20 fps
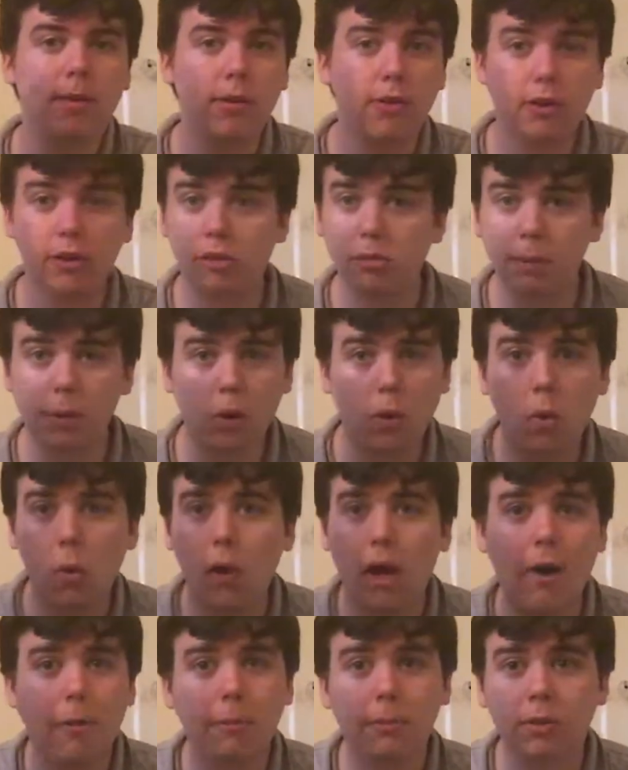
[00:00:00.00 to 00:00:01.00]
this will be a
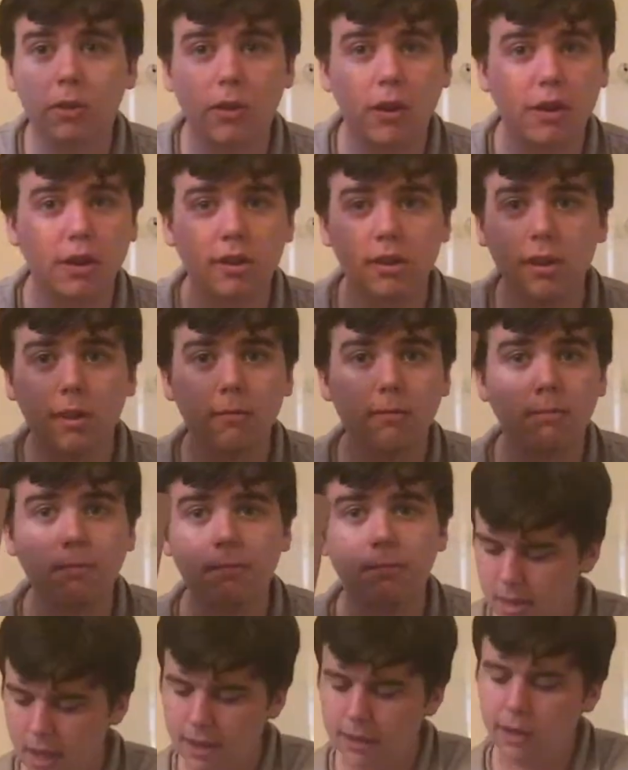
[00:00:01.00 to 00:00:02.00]
cool album to listen to.
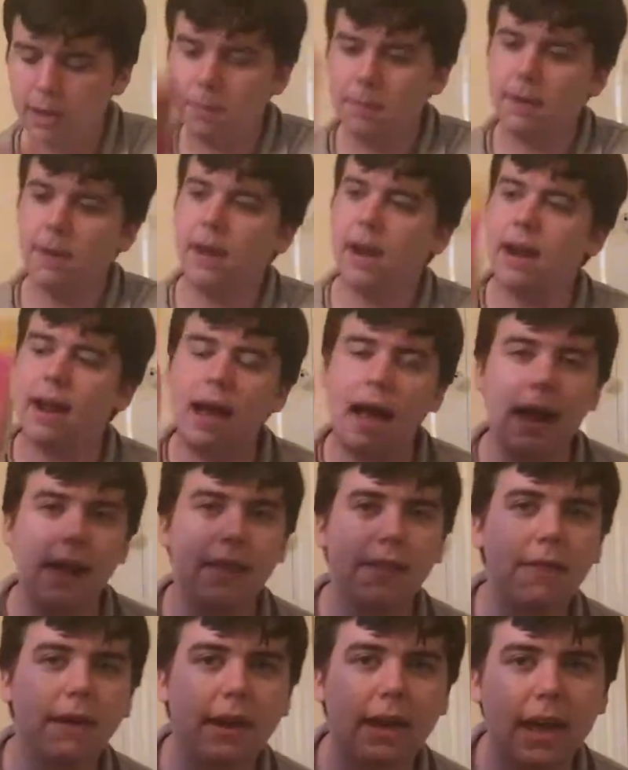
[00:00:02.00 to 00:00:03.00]
Next up here, I
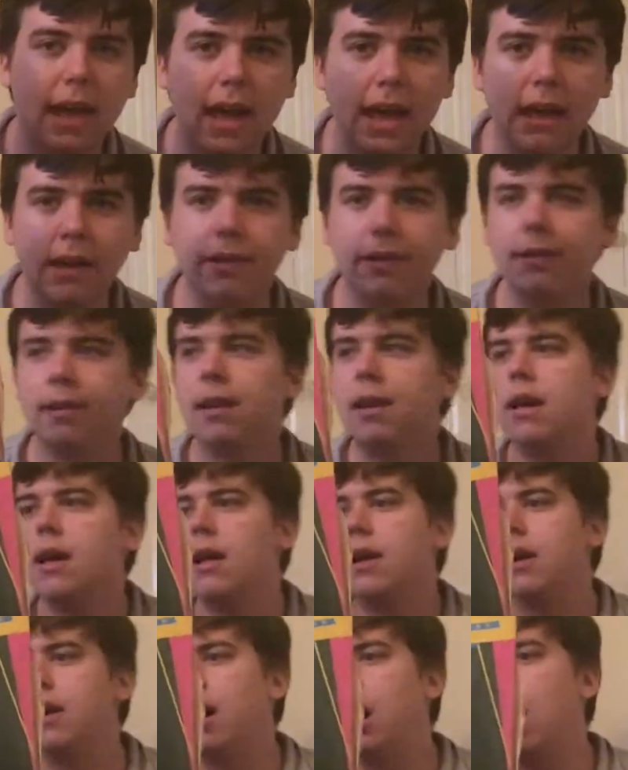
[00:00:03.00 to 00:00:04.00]
got The Kinks.
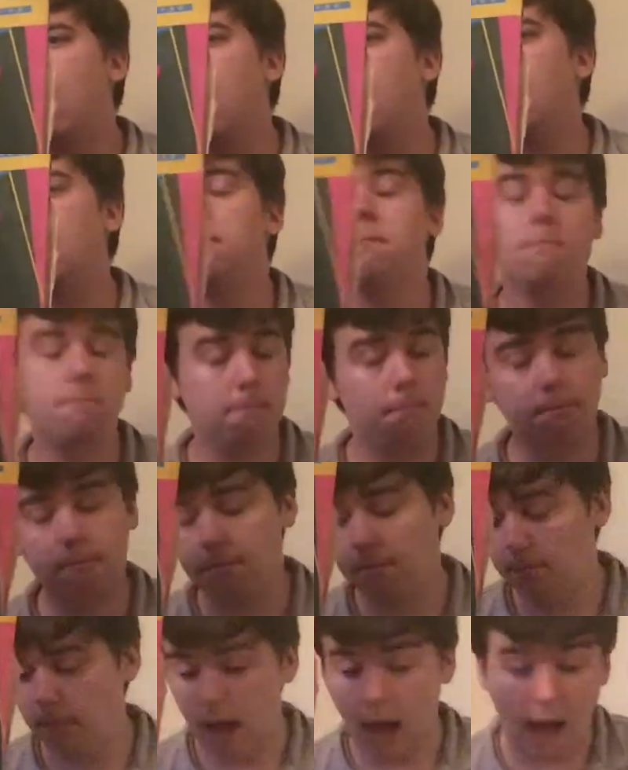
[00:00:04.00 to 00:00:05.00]
I've
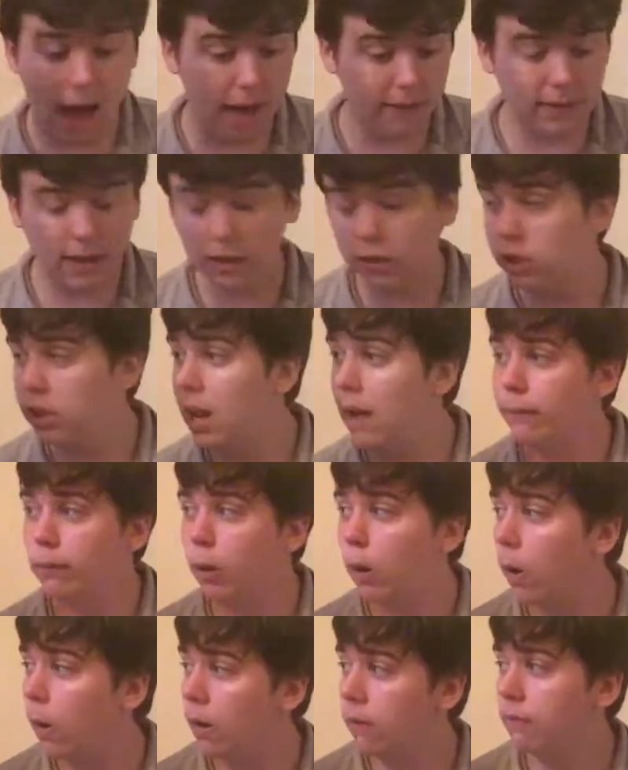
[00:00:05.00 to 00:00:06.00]
actually
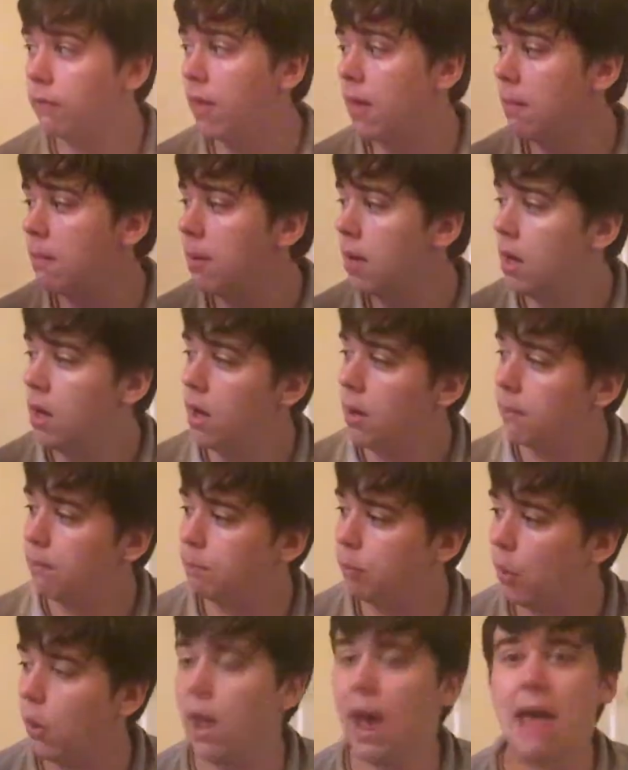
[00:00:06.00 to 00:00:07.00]
never heard of them,
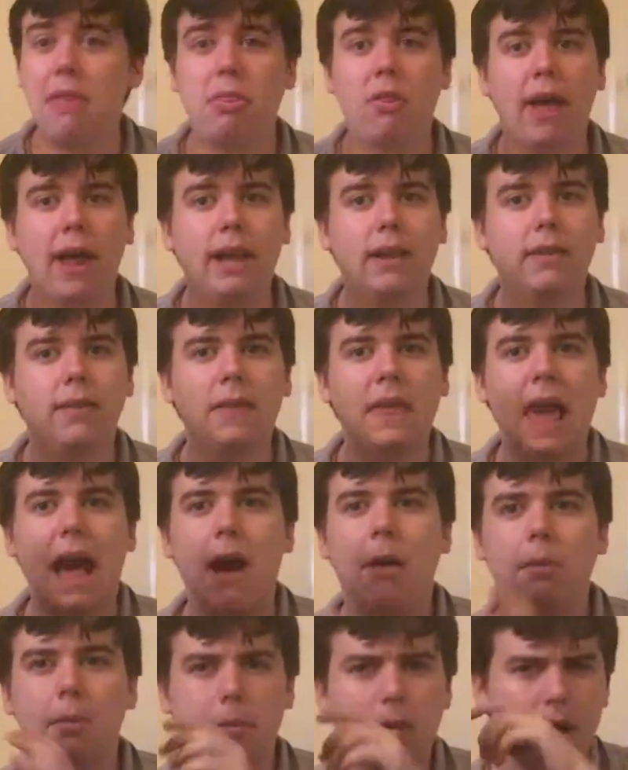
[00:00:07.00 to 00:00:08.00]
but I liked the
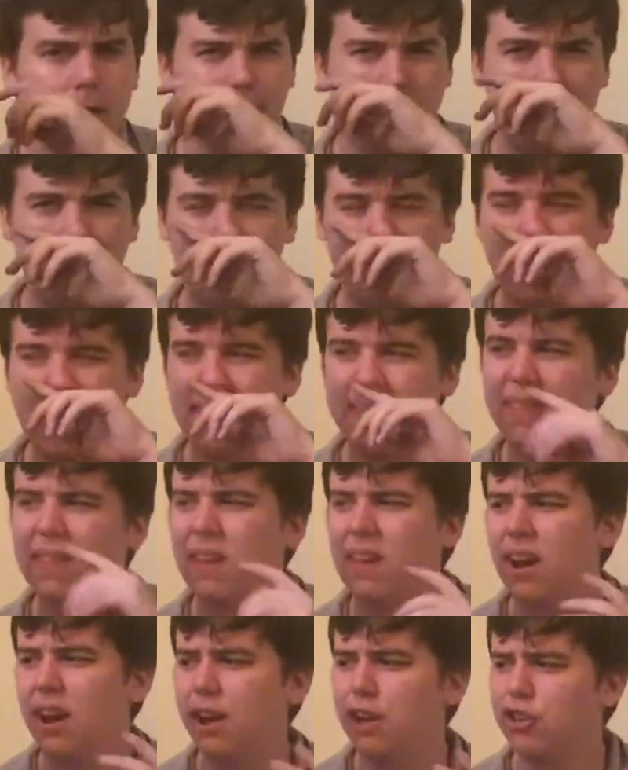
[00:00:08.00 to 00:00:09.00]
album cover. I liked the
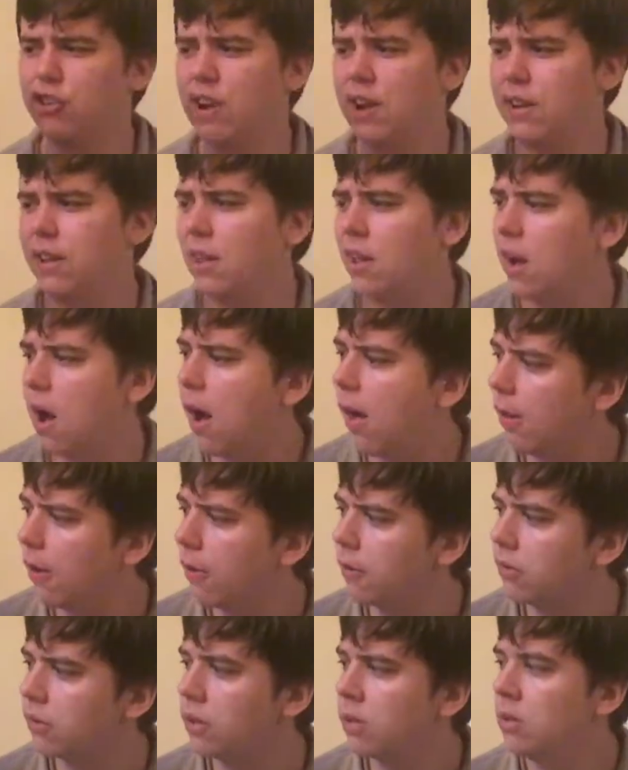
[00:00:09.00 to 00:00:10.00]
contrasting
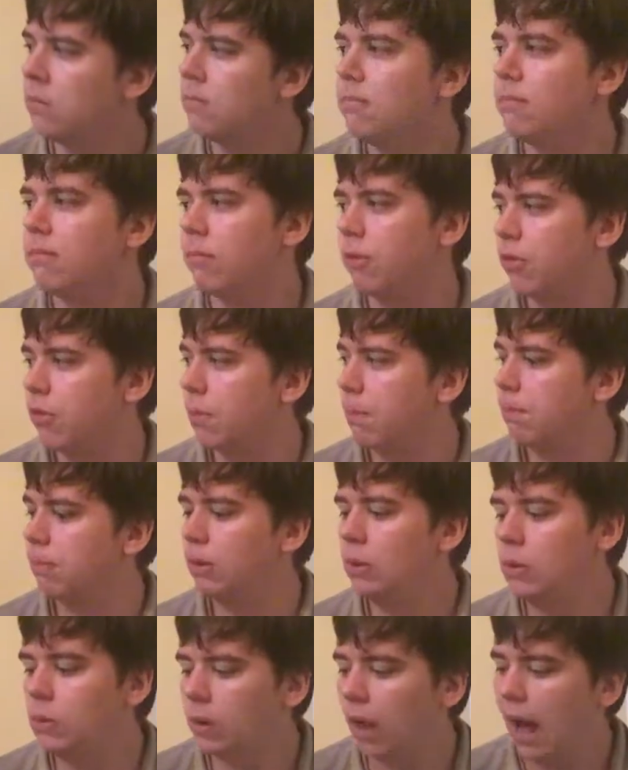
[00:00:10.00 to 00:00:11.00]
colors with the
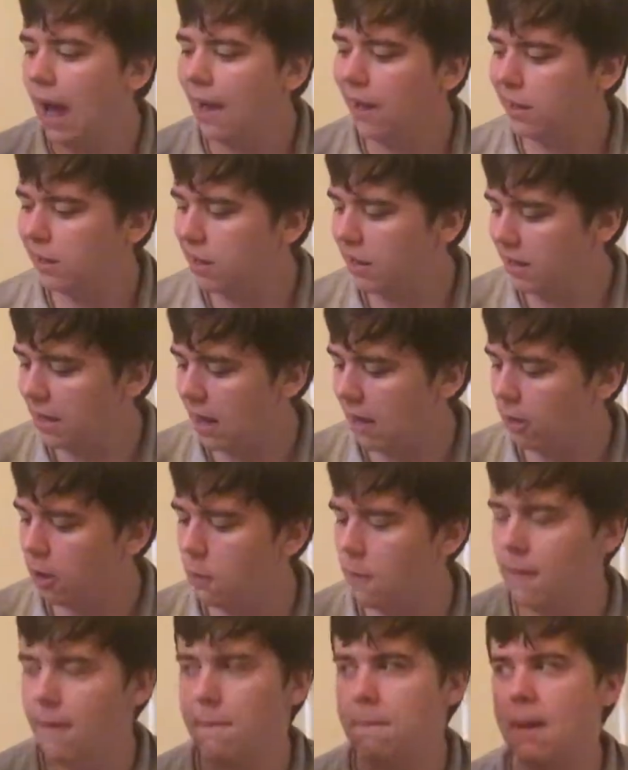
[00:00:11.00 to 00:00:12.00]
blue lines, the
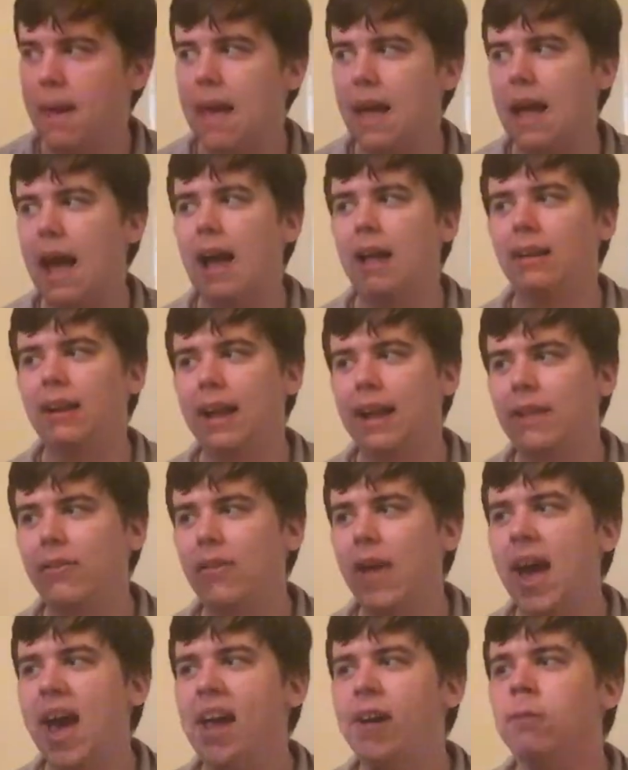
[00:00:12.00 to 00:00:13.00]
yellow, and the pink. I
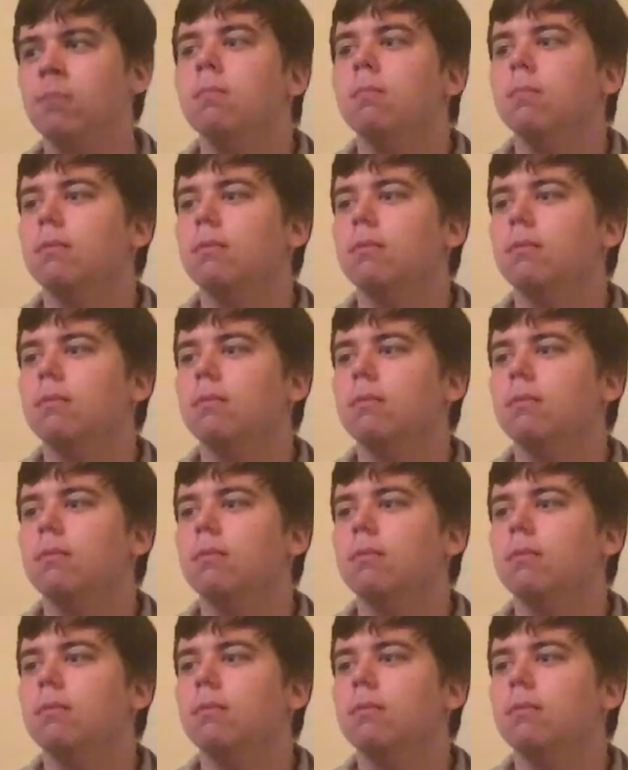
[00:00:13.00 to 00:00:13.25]
liked that.